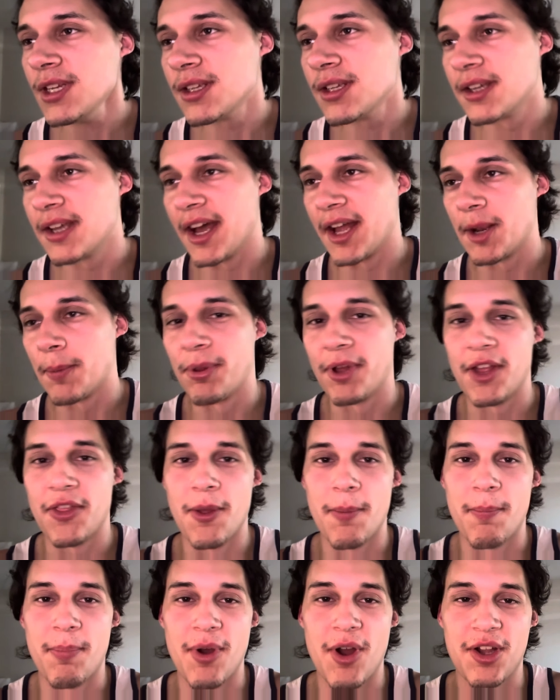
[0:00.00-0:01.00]
gotta play
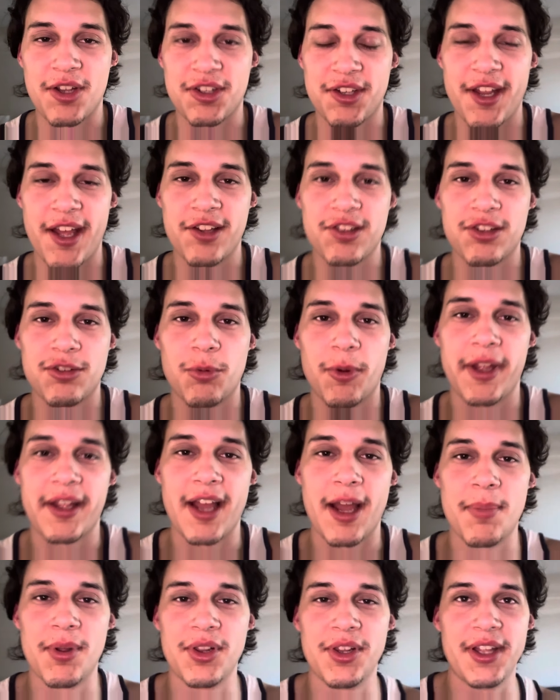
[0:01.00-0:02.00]
the Bucks next week,
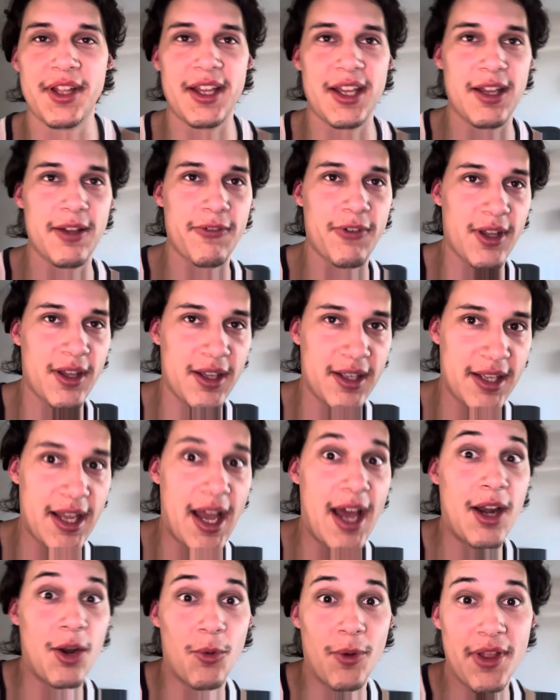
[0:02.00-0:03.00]
I believe.
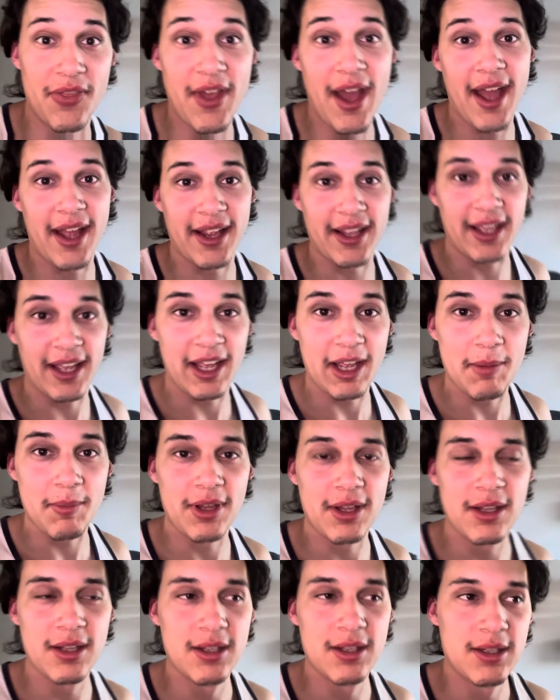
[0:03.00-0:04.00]
Gotta win that
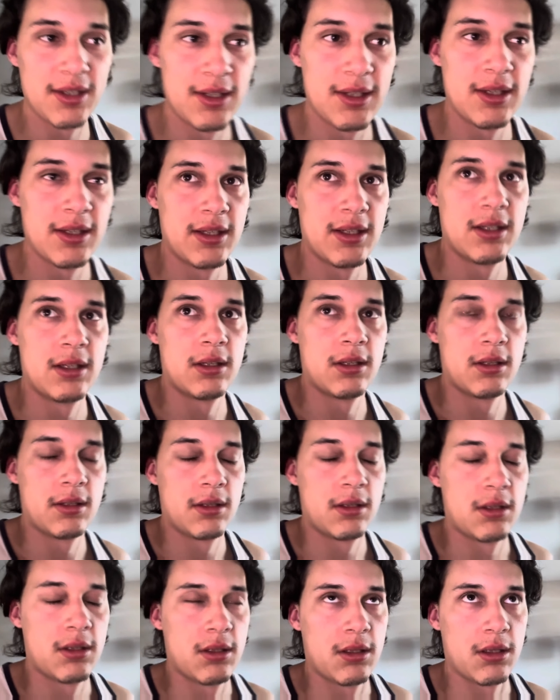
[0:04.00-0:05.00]
game.
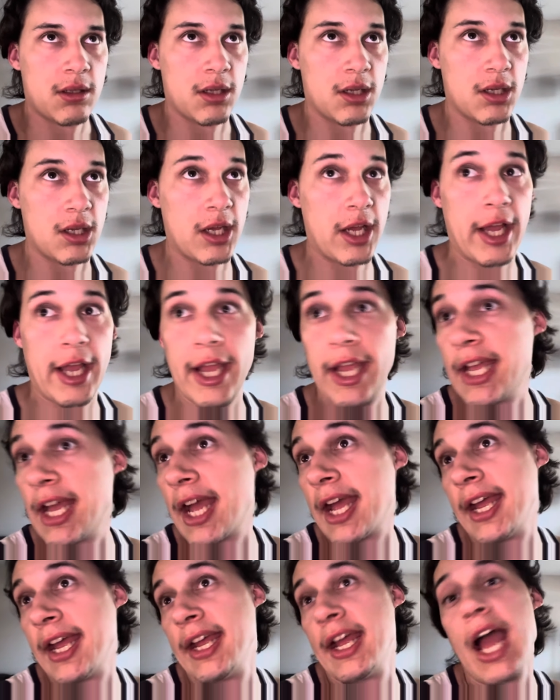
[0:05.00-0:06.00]
Ay,
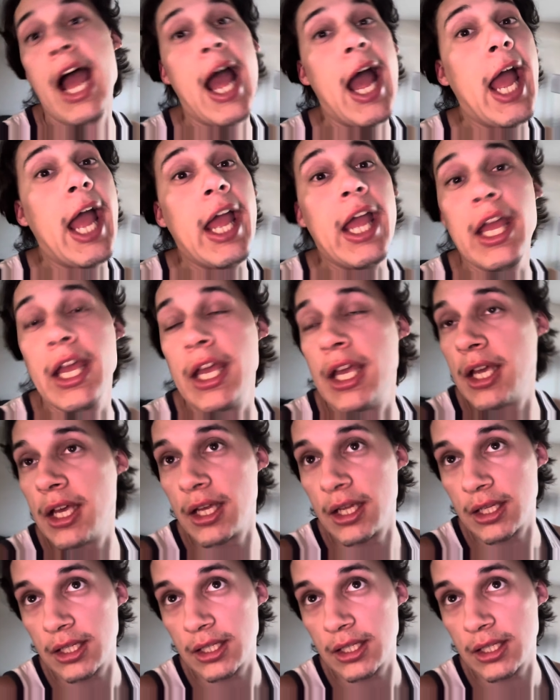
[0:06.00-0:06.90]
ay, ay.